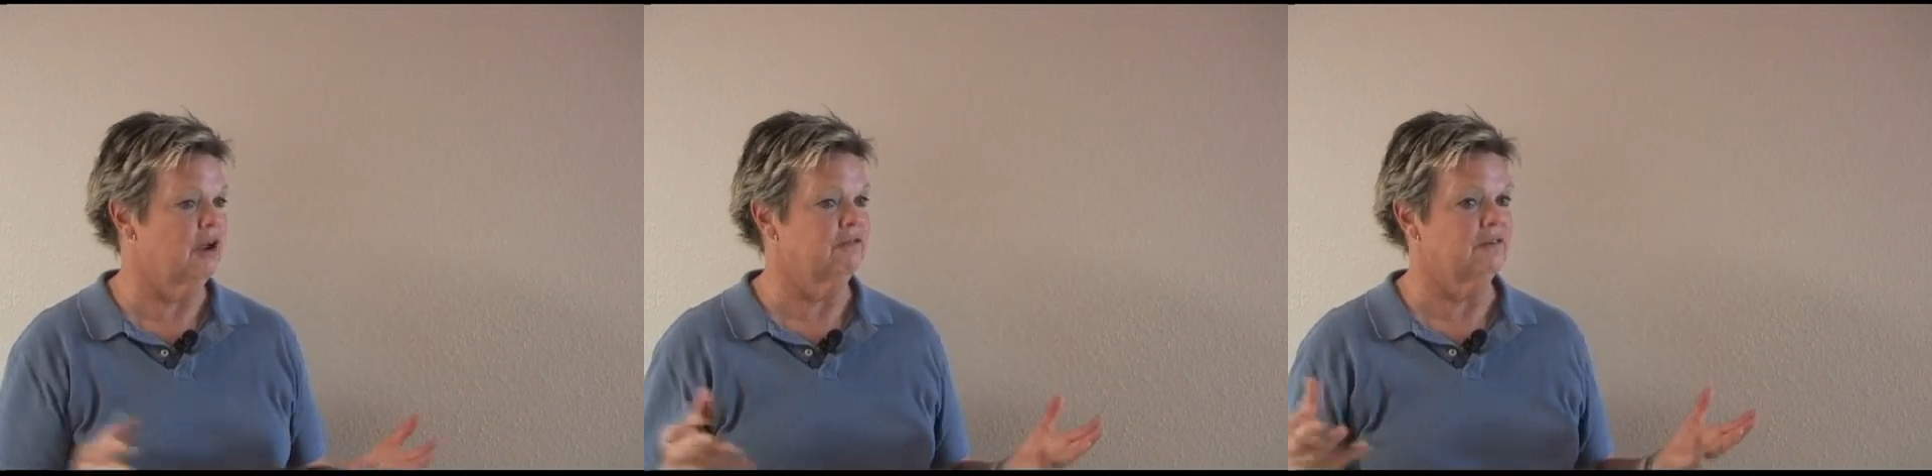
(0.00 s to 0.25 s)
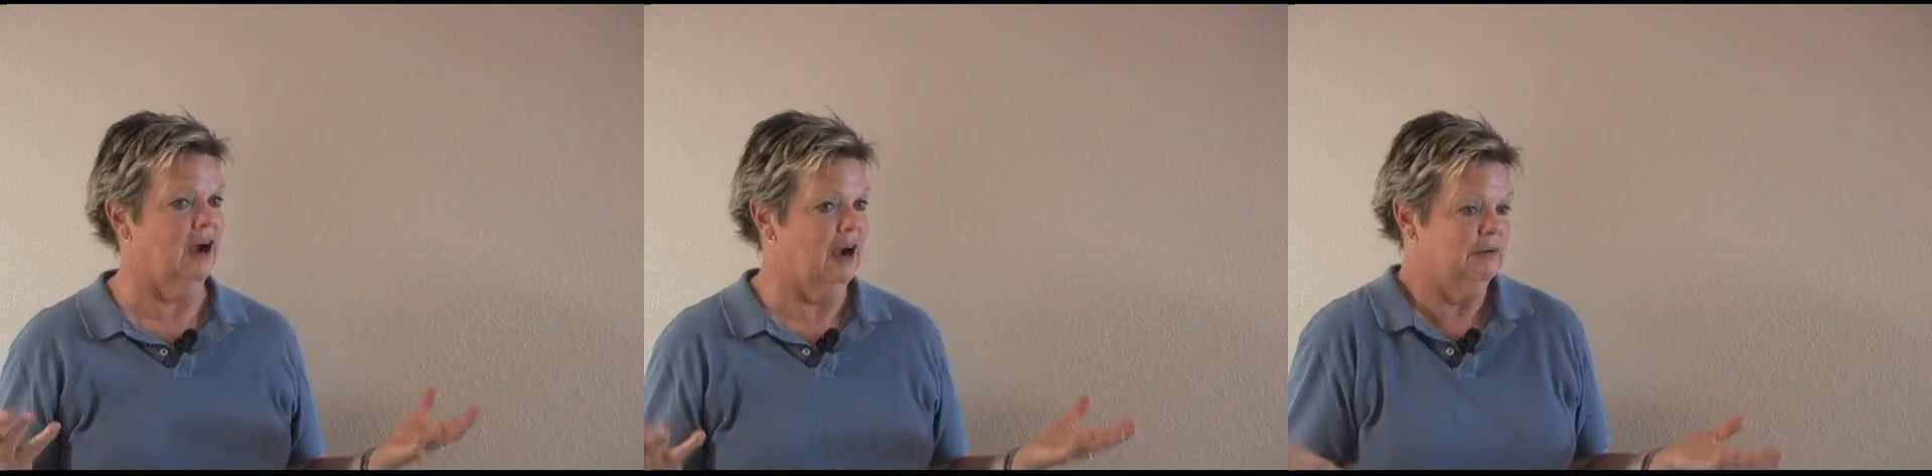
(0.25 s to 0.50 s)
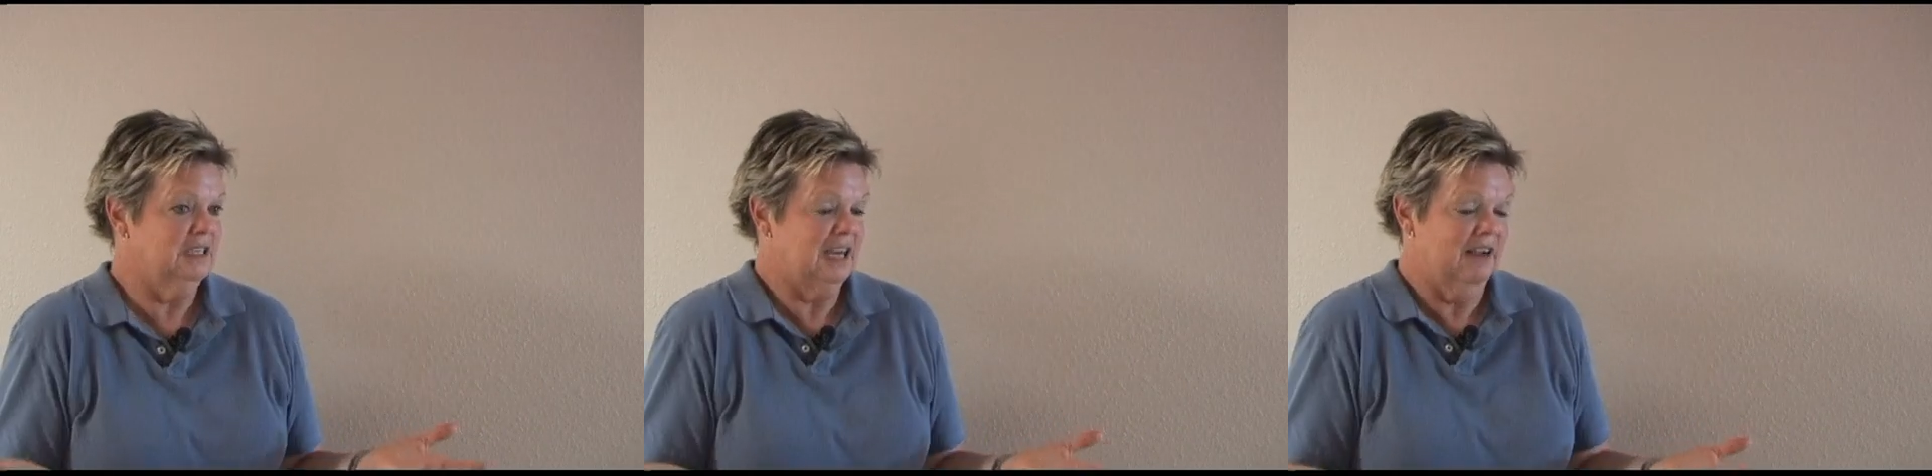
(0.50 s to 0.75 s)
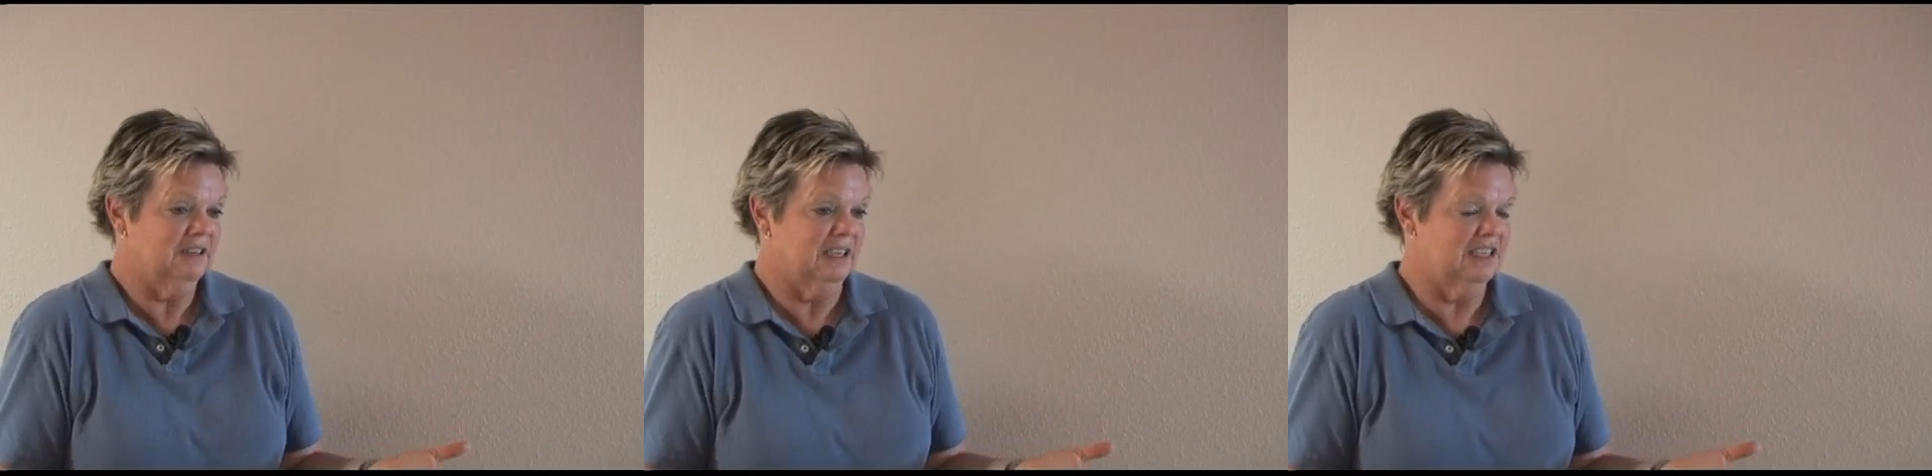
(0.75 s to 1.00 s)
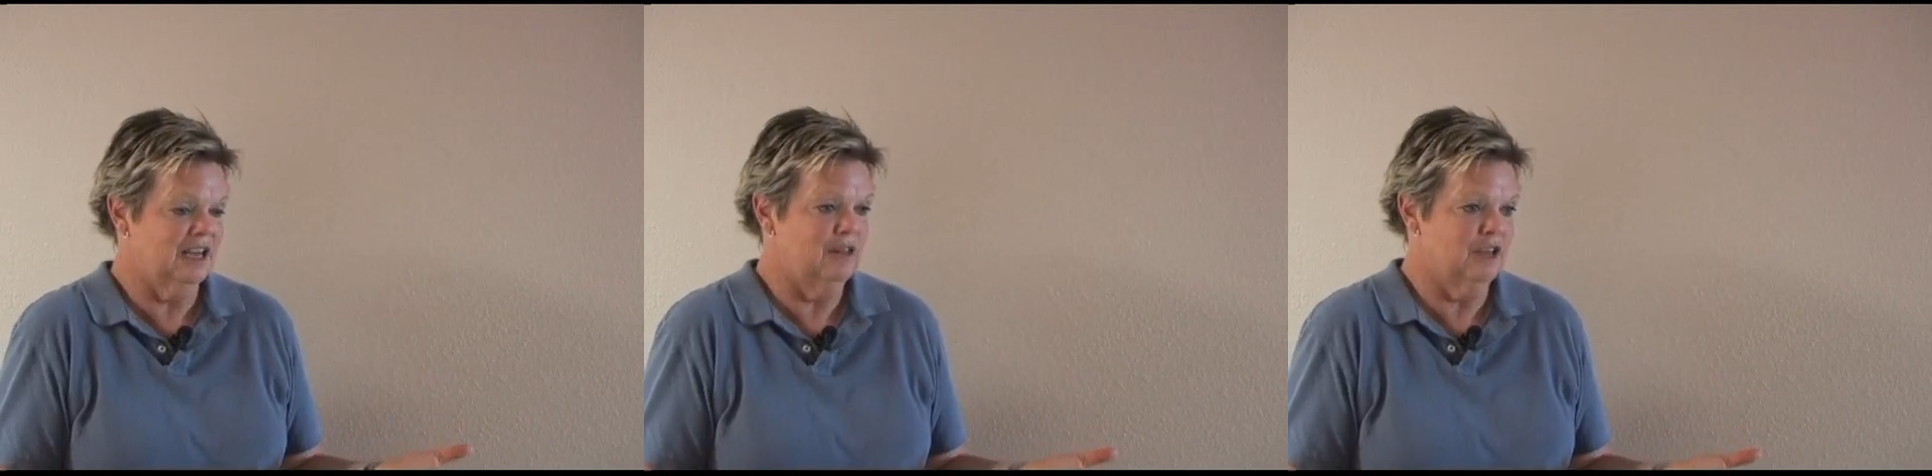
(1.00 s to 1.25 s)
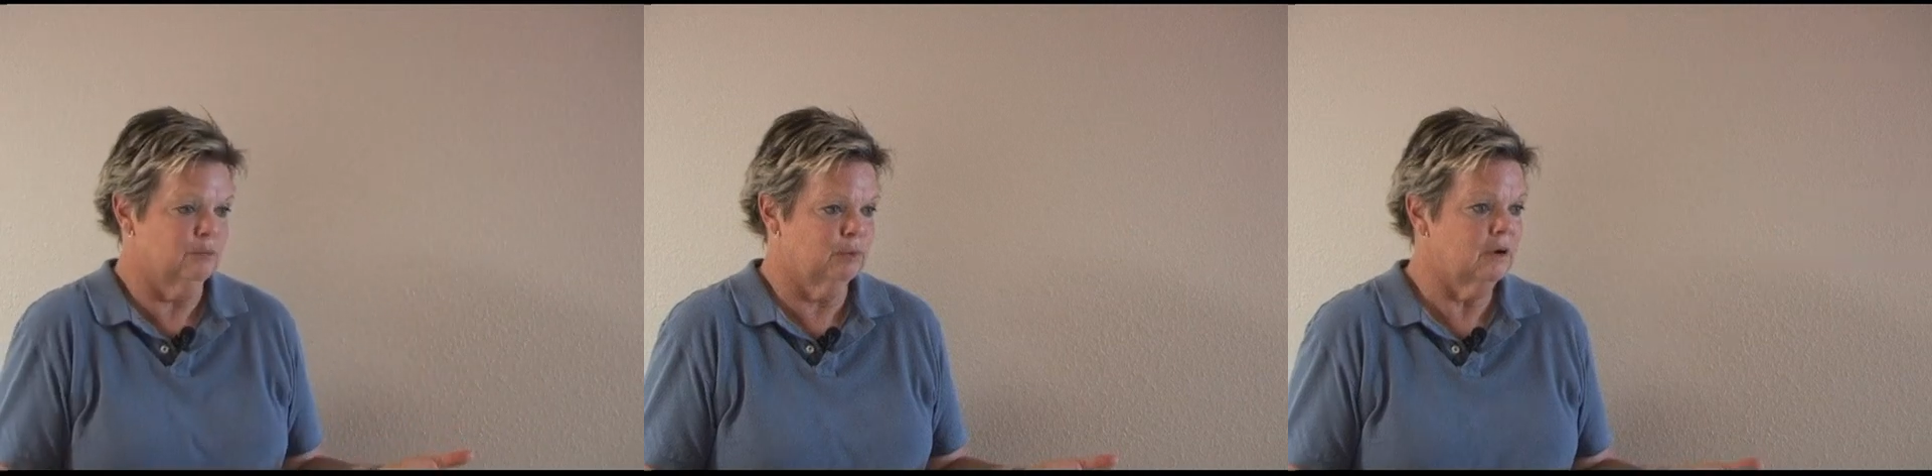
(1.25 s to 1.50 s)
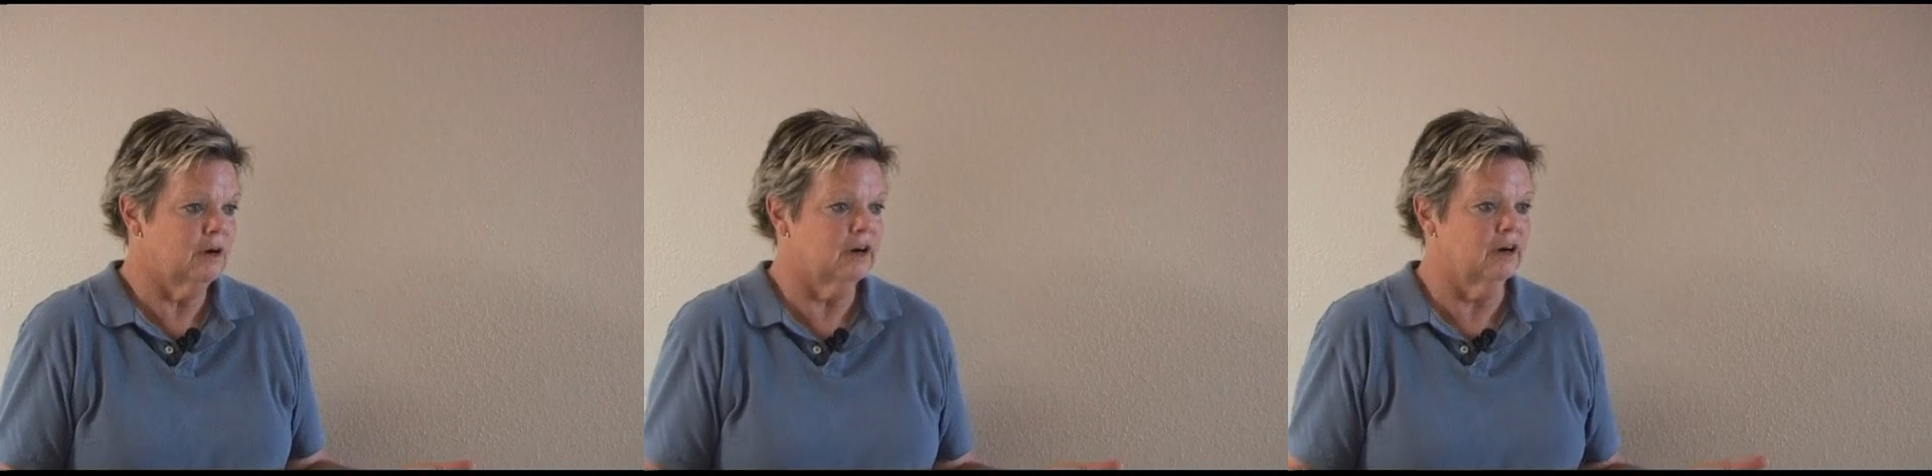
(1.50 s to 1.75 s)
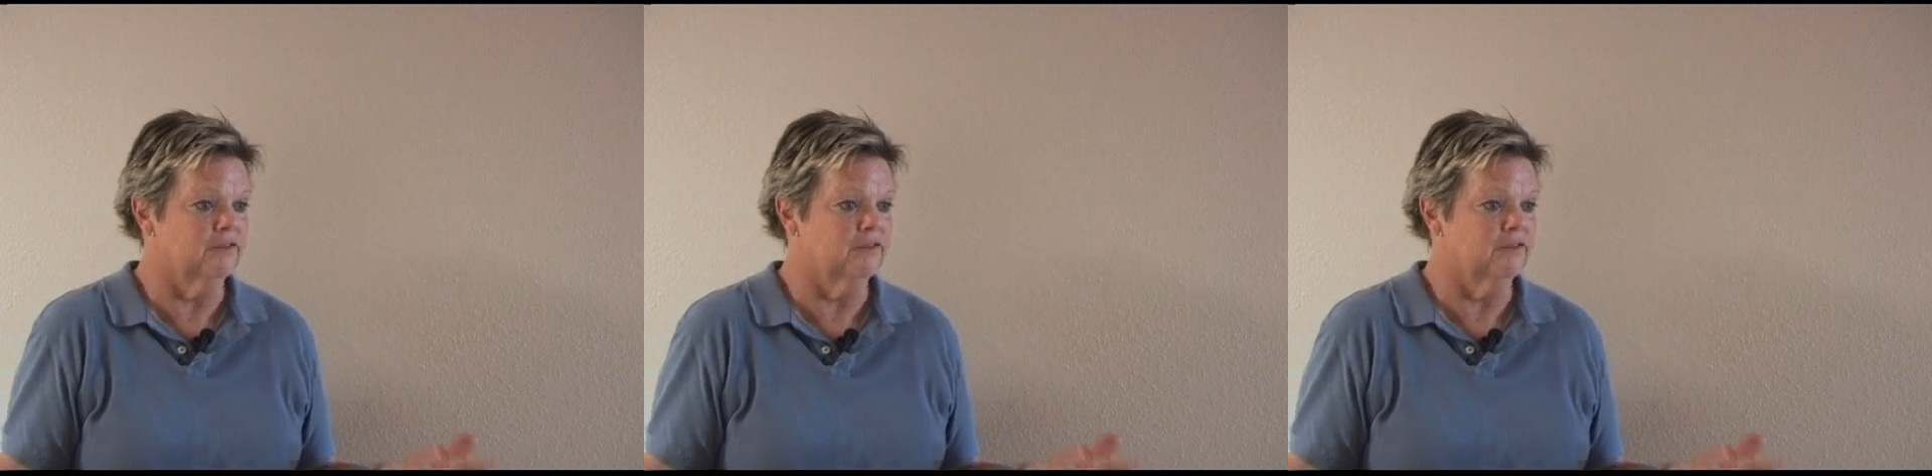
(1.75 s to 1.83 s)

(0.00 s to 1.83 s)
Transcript: if I would have to say to the employer,